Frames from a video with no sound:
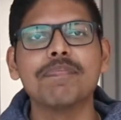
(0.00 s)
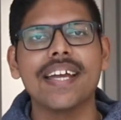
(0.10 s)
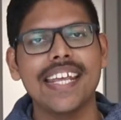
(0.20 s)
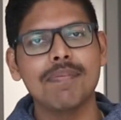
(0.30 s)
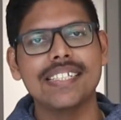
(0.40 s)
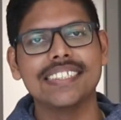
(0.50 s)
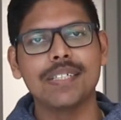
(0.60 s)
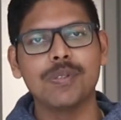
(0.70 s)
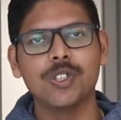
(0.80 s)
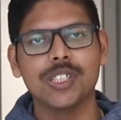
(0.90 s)
my name is
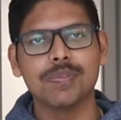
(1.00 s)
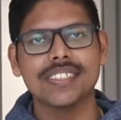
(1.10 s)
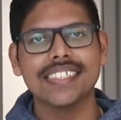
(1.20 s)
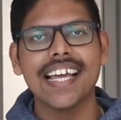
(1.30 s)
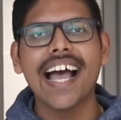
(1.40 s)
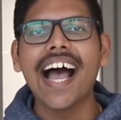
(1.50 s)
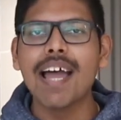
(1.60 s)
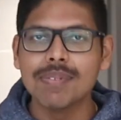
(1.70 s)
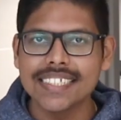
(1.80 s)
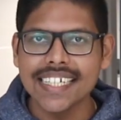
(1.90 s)
Jabino James.
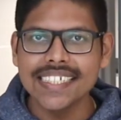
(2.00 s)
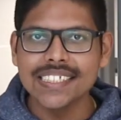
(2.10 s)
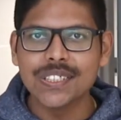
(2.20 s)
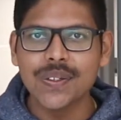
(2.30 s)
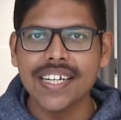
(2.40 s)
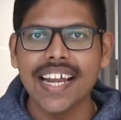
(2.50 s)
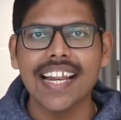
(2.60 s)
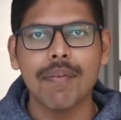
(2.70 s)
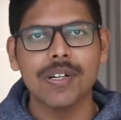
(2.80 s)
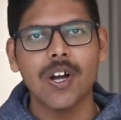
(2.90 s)
I'm a second year student at
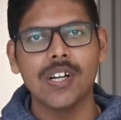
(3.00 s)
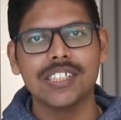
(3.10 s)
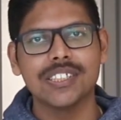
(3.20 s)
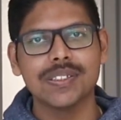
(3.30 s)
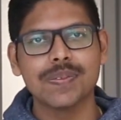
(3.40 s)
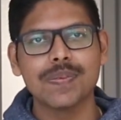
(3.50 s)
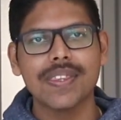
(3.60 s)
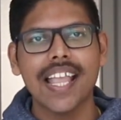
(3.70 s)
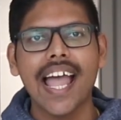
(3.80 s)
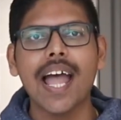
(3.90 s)
Lambton College.
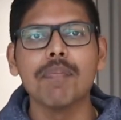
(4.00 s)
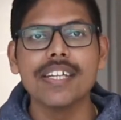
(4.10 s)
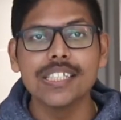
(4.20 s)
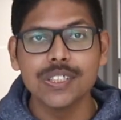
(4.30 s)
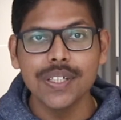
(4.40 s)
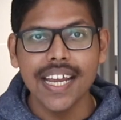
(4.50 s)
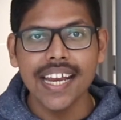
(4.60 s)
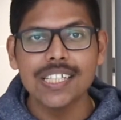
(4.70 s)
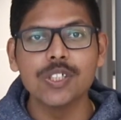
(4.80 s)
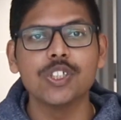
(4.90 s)
I am here today
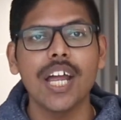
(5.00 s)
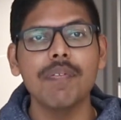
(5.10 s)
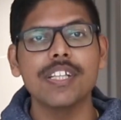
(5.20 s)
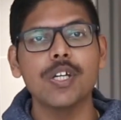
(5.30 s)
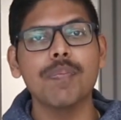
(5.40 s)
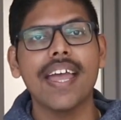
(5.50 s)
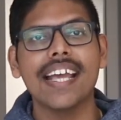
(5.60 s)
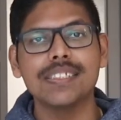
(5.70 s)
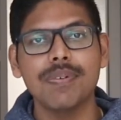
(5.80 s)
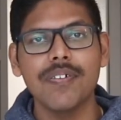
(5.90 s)
to share with you my
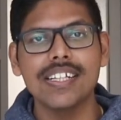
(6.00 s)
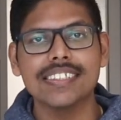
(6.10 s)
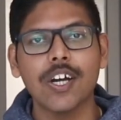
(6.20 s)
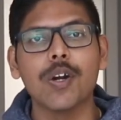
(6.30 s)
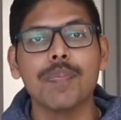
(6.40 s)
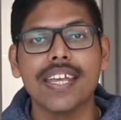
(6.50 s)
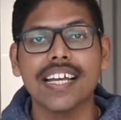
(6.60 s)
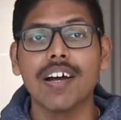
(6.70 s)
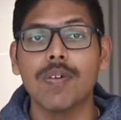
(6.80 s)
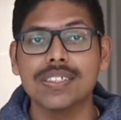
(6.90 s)
experience on being
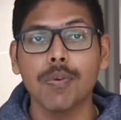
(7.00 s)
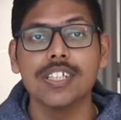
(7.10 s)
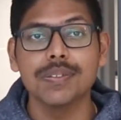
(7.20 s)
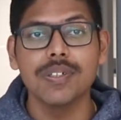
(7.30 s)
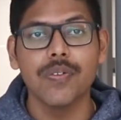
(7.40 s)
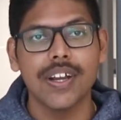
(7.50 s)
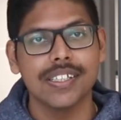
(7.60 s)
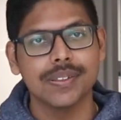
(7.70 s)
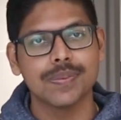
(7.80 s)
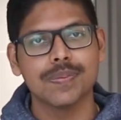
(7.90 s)
a responsible
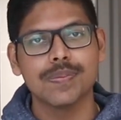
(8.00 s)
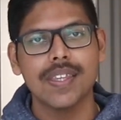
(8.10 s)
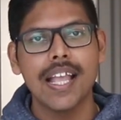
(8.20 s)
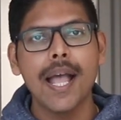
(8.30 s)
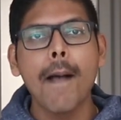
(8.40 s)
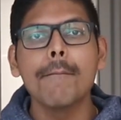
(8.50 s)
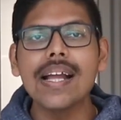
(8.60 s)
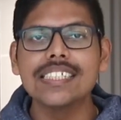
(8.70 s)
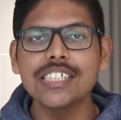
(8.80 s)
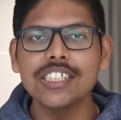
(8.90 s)
renter. My
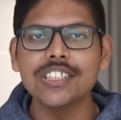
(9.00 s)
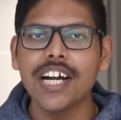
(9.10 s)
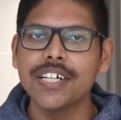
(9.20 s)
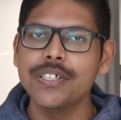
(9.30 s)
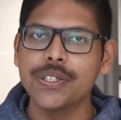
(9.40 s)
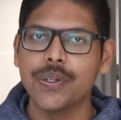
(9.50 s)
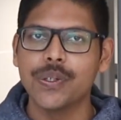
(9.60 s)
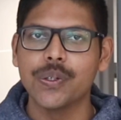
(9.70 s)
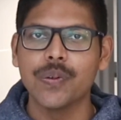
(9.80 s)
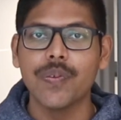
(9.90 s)
journey started in
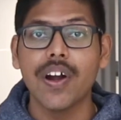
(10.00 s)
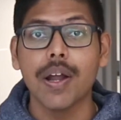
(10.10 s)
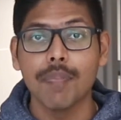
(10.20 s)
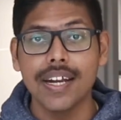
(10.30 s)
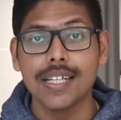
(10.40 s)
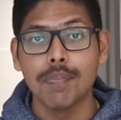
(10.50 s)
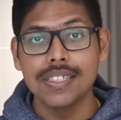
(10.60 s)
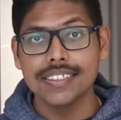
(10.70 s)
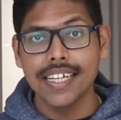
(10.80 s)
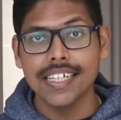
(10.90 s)
Toronto, where I made the
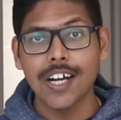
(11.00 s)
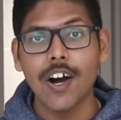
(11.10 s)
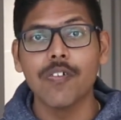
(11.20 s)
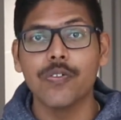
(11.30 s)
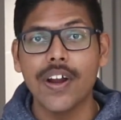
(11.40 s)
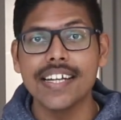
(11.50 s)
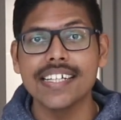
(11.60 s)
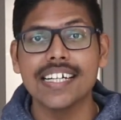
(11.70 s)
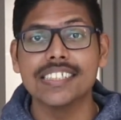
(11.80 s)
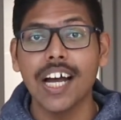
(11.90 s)
mistake of renting
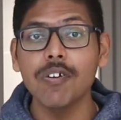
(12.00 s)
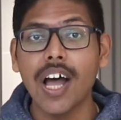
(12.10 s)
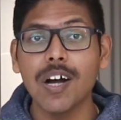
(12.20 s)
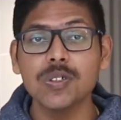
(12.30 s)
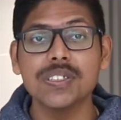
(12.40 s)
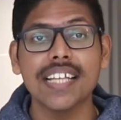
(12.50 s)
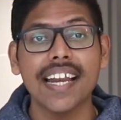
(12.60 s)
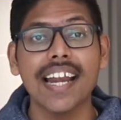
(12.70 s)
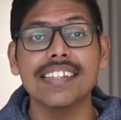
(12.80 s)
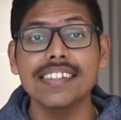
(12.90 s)
a townhouse that
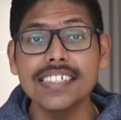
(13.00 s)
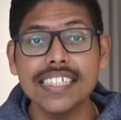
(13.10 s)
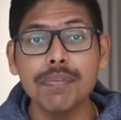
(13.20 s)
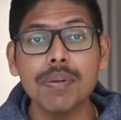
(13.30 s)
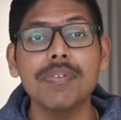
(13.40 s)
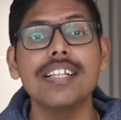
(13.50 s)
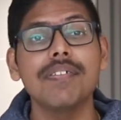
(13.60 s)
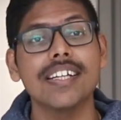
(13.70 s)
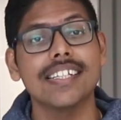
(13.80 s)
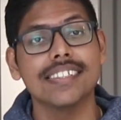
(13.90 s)
had 13 people
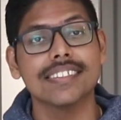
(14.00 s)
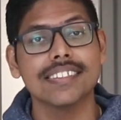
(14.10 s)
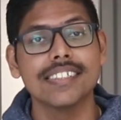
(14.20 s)
living in it.